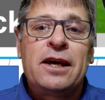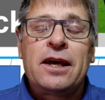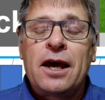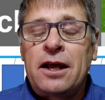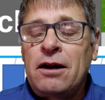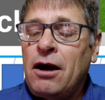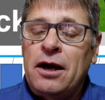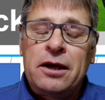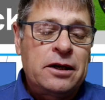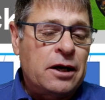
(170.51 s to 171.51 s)
can
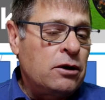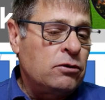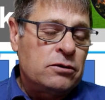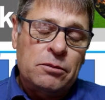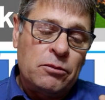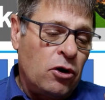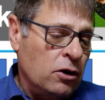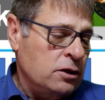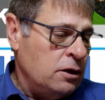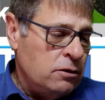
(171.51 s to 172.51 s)
I grow
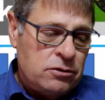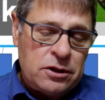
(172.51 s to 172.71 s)
tomatoes